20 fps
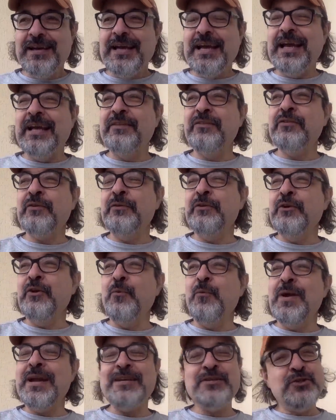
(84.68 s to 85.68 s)
And so,
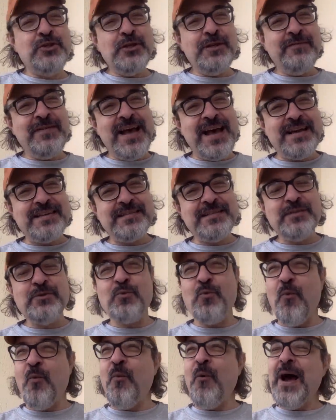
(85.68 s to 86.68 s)
what I should have asked is,
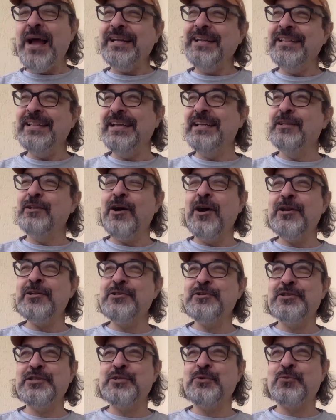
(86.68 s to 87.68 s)
why did they
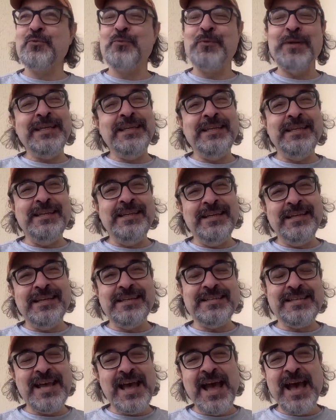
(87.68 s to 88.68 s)
launch this rinky-dink
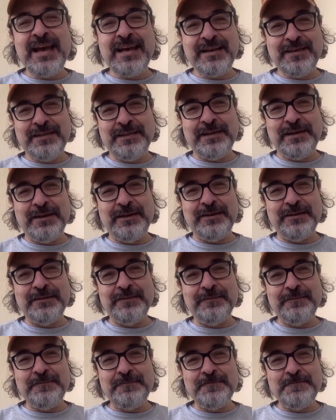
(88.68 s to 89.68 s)
attack there?
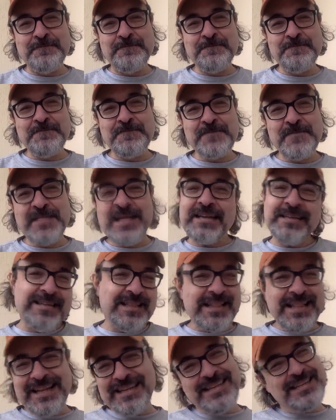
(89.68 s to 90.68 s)

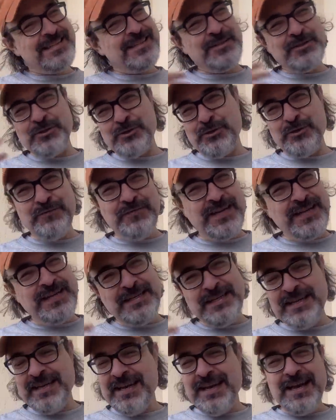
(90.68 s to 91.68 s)
That doesn't serve
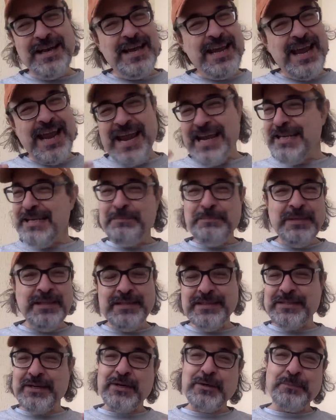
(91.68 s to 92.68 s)
any
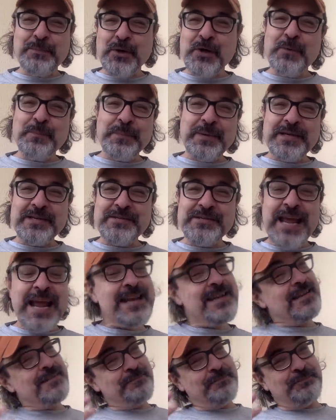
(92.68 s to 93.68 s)
military purpose.
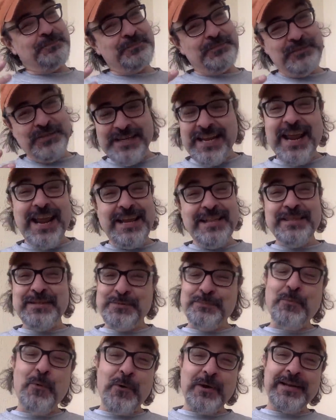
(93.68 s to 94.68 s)
And today,
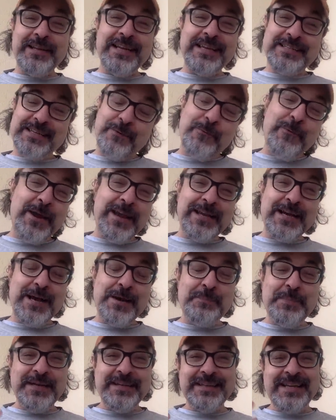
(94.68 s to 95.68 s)
this morning, as I wake
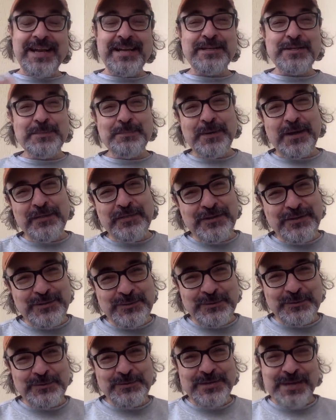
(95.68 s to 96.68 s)
up and catch up on the
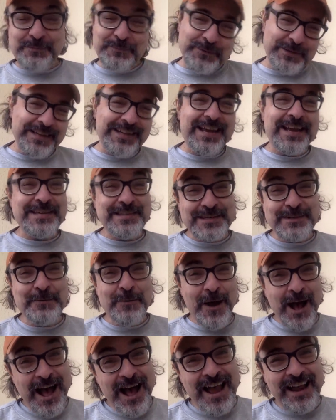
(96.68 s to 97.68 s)
news, I'm realizing
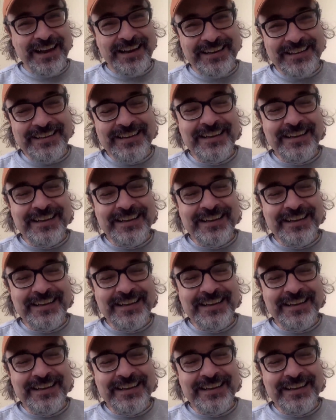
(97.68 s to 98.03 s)
why.